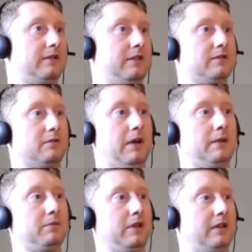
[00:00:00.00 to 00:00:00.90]
So these are
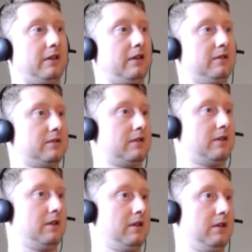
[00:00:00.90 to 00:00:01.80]
my playing cards,
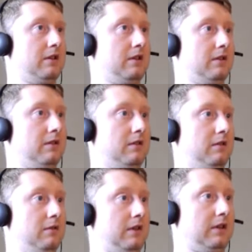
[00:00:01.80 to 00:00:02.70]

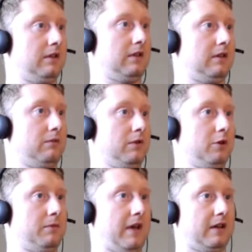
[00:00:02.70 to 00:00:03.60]
and then we'll
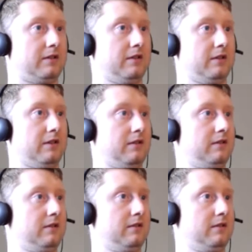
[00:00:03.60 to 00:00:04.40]
go back to the